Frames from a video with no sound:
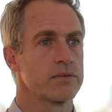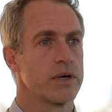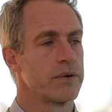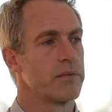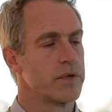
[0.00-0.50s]

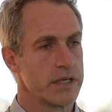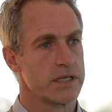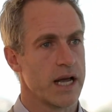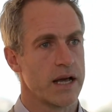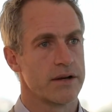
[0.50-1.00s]
where we sit
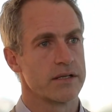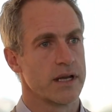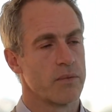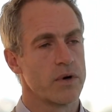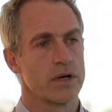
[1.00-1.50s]
down and
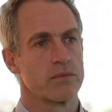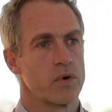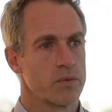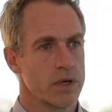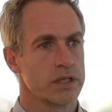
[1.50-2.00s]
say,
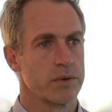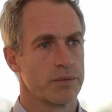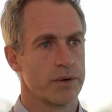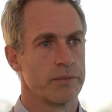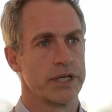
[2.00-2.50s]
what work do we
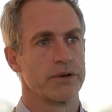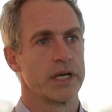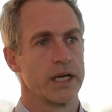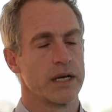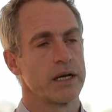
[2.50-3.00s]
want to be doing
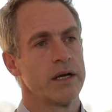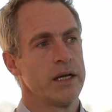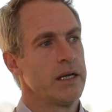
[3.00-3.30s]
here?